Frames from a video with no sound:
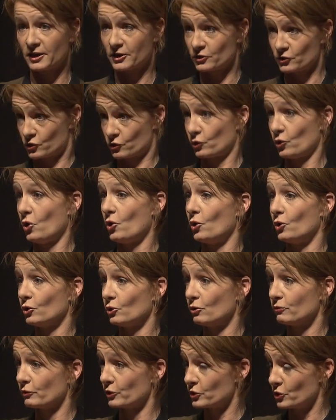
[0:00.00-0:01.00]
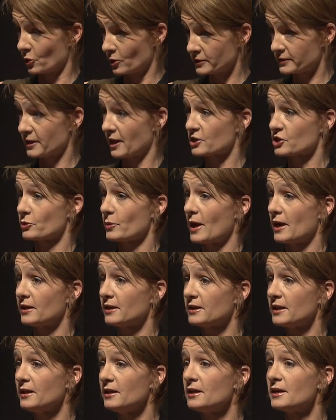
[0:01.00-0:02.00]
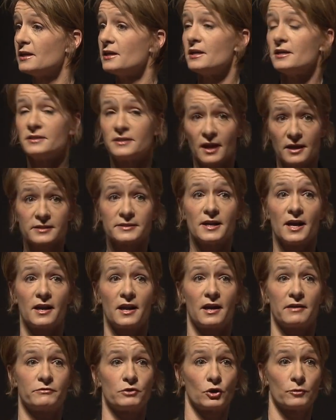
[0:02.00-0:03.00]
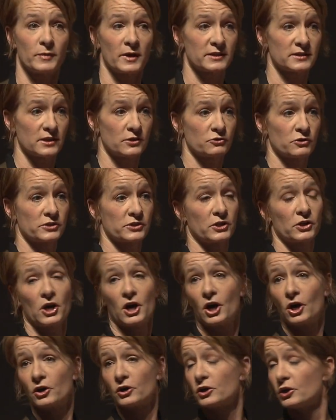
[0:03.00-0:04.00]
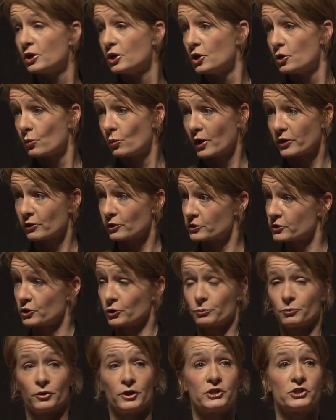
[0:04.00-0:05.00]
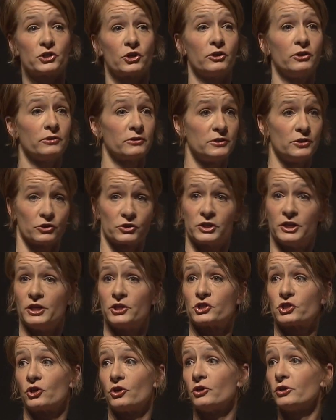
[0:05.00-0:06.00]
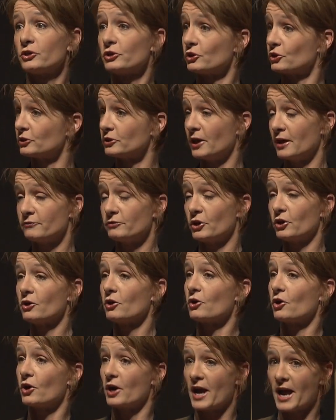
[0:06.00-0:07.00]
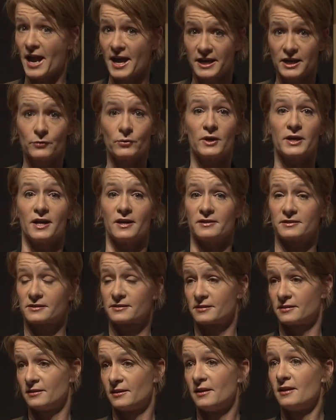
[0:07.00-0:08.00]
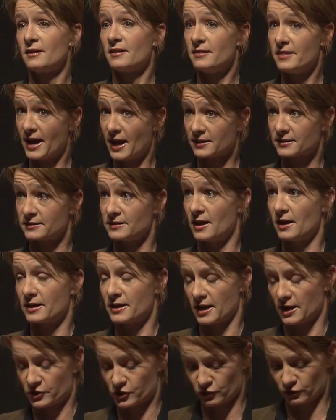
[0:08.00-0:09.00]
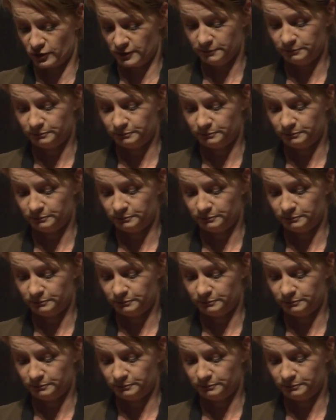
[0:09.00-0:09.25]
control over your sexuality does not have your best interest at heart, whether it's your preacher, your teacher, your lover, or anyone else. That's not natural.